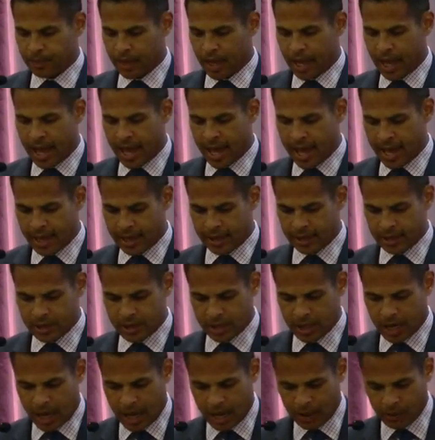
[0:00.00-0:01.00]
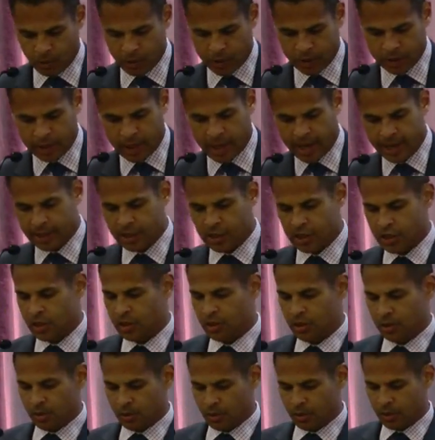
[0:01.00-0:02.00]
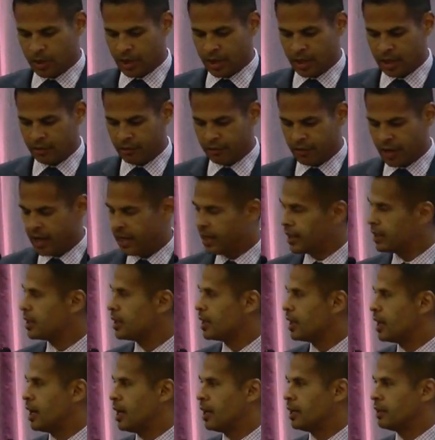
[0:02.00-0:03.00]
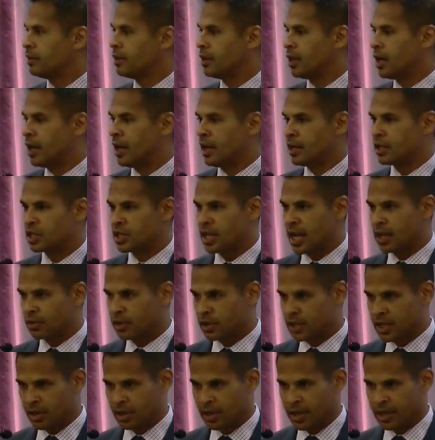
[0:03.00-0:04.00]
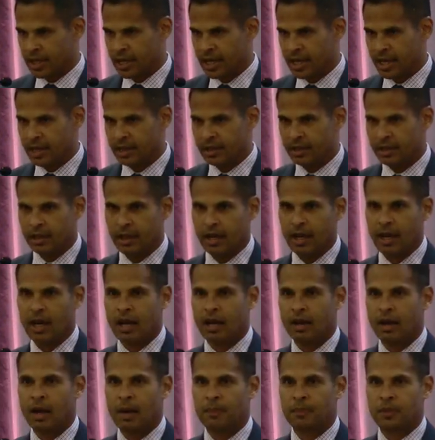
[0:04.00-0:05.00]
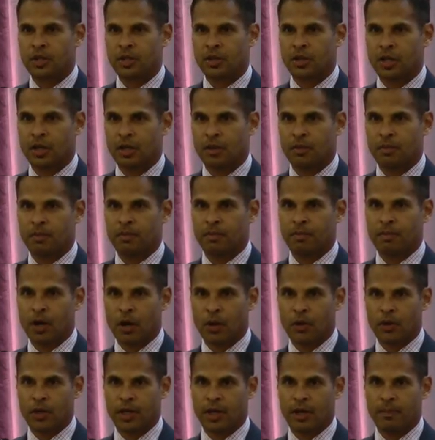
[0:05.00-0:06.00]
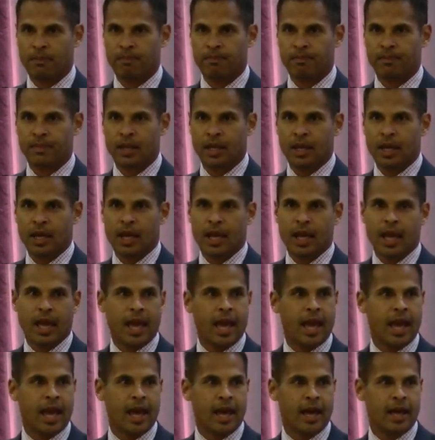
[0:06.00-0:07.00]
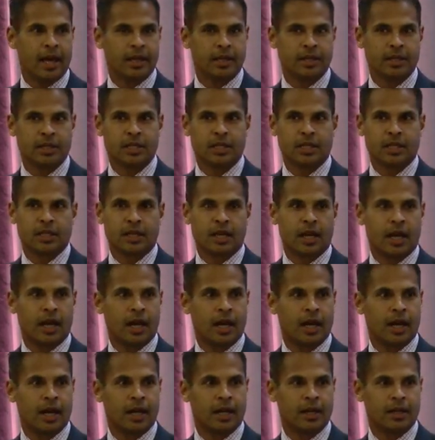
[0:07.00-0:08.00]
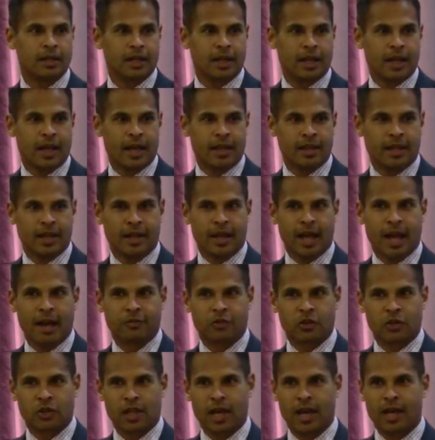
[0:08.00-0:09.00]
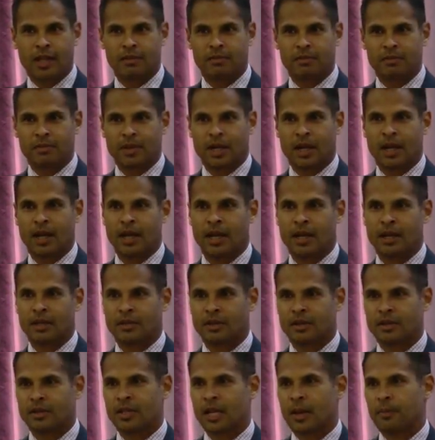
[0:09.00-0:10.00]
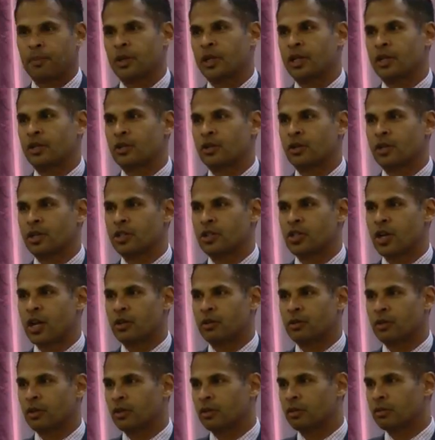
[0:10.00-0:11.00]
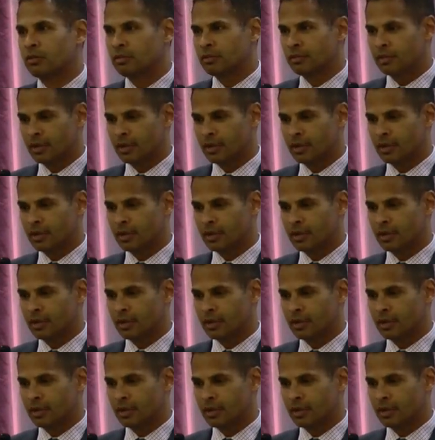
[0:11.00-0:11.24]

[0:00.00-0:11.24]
And I would like to invite Secretary King up to the podium, and then after that, Deputy Attorney General